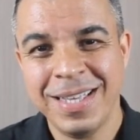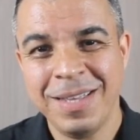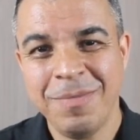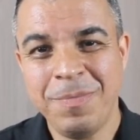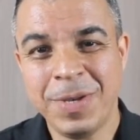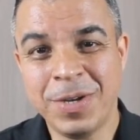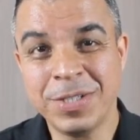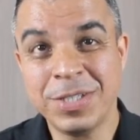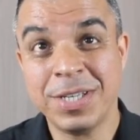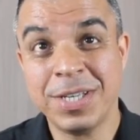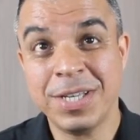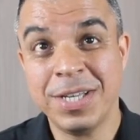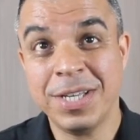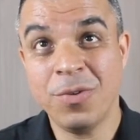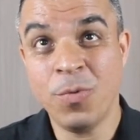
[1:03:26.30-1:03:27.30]
Because
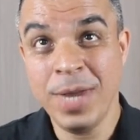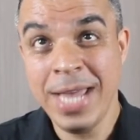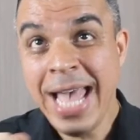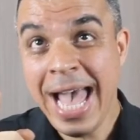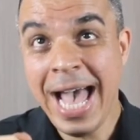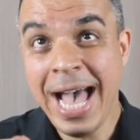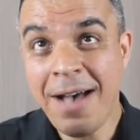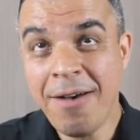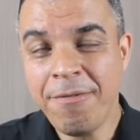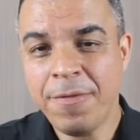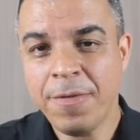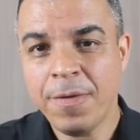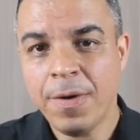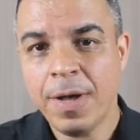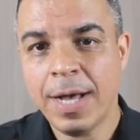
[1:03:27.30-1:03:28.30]
we have
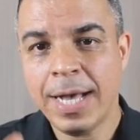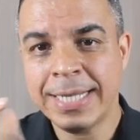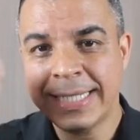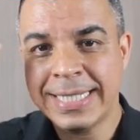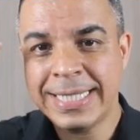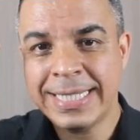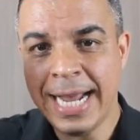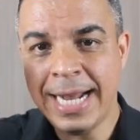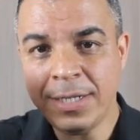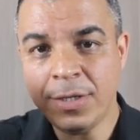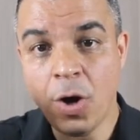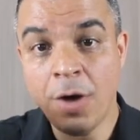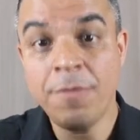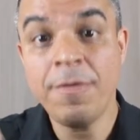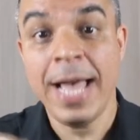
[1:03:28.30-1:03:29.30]
a set
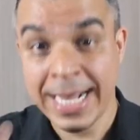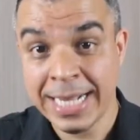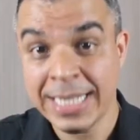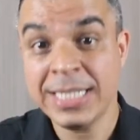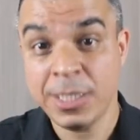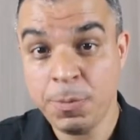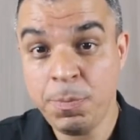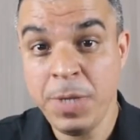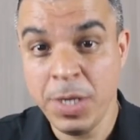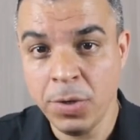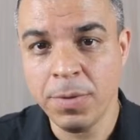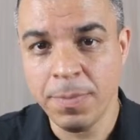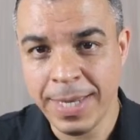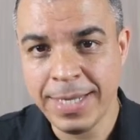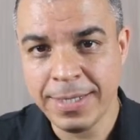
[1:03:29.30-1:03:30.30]
of
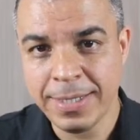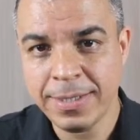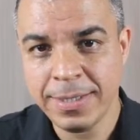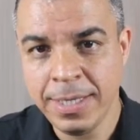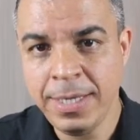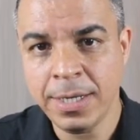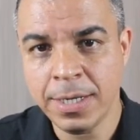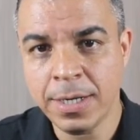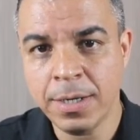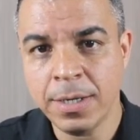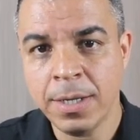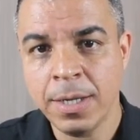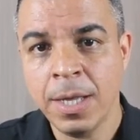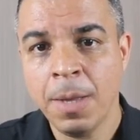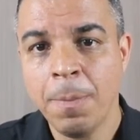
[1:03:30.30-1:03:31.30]
experiments here,
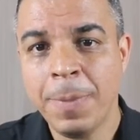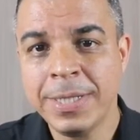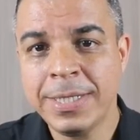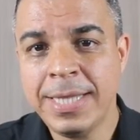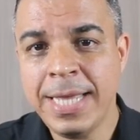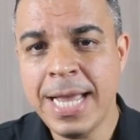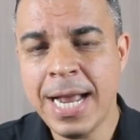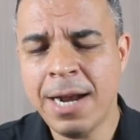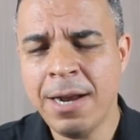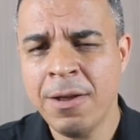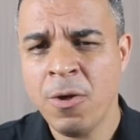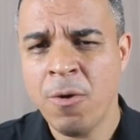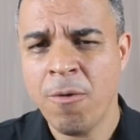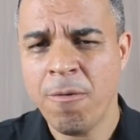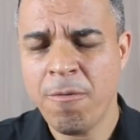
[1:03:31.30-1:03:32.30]
but they are
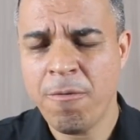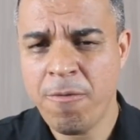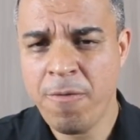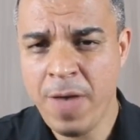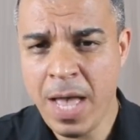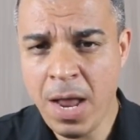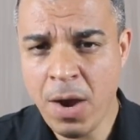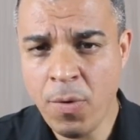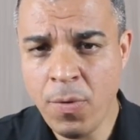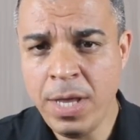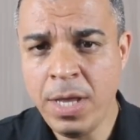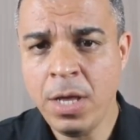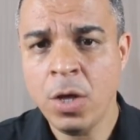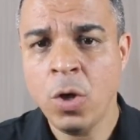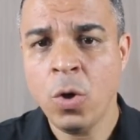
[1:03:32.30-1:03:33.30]

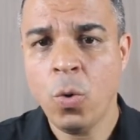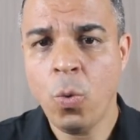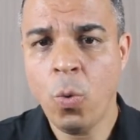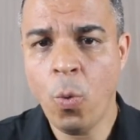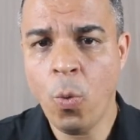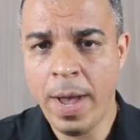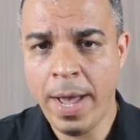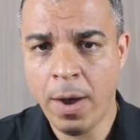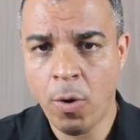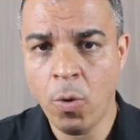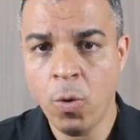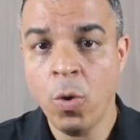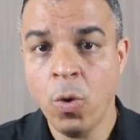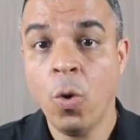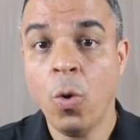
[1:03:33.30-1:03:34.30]
very well
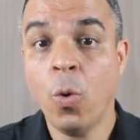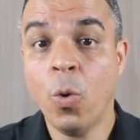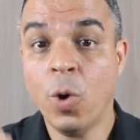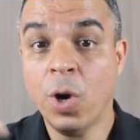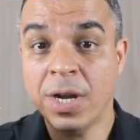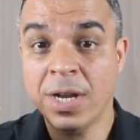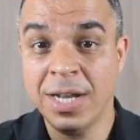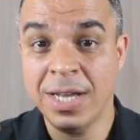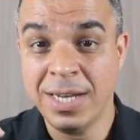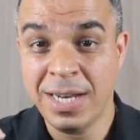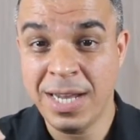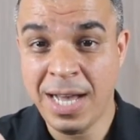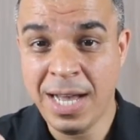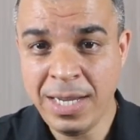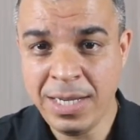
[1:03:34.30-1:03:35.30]

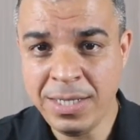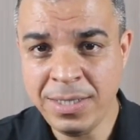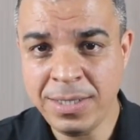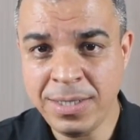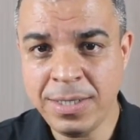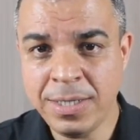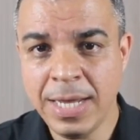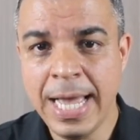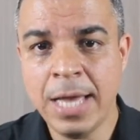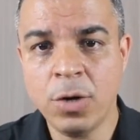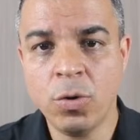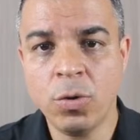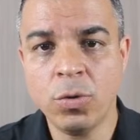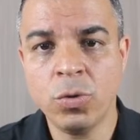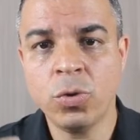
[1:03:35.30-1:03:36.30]
organized, and
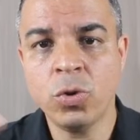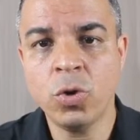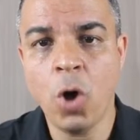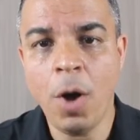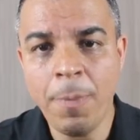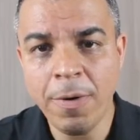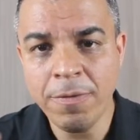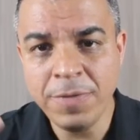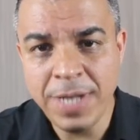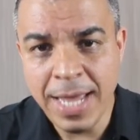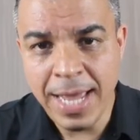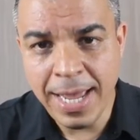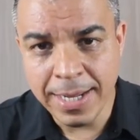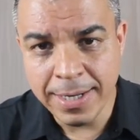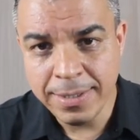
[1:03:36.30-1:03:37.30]
on top of
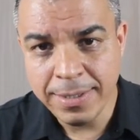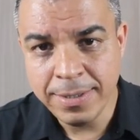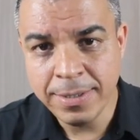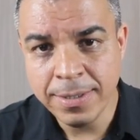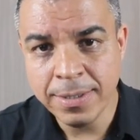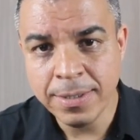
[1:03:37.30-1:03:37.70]
that,